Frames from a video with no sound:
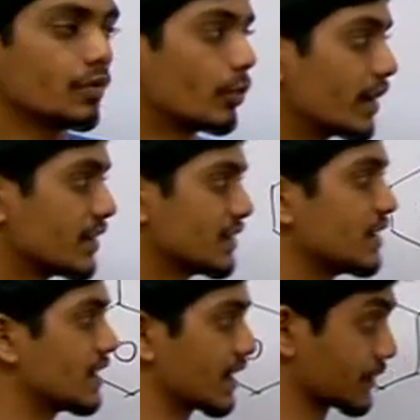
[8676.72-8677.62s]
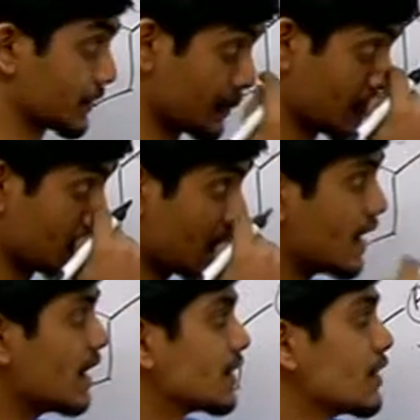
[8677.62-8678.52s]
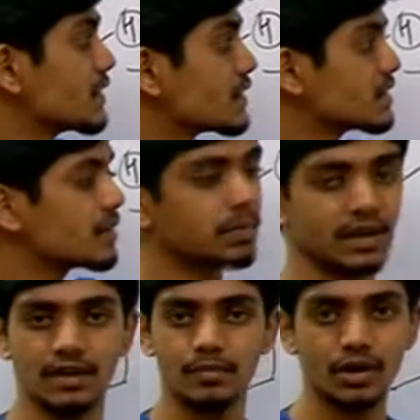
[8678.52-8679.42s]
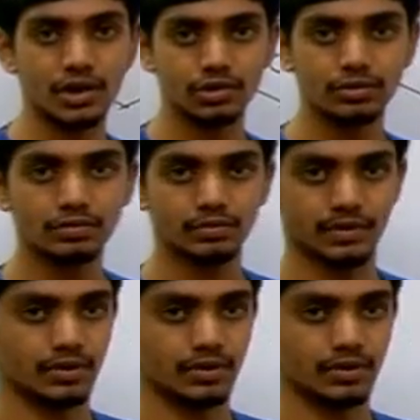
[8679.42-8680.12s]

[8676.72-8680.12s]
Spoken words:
What is the next? Now this is a planar molecule, we